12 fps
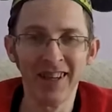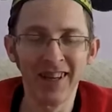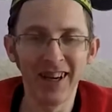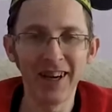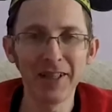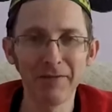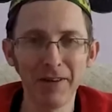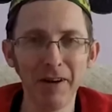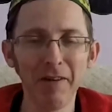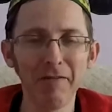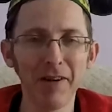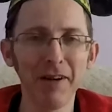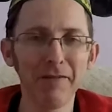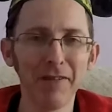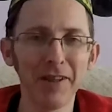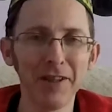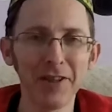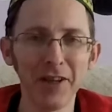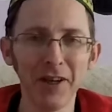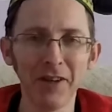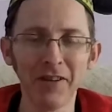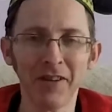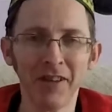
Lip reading: and it's a very, very funny show.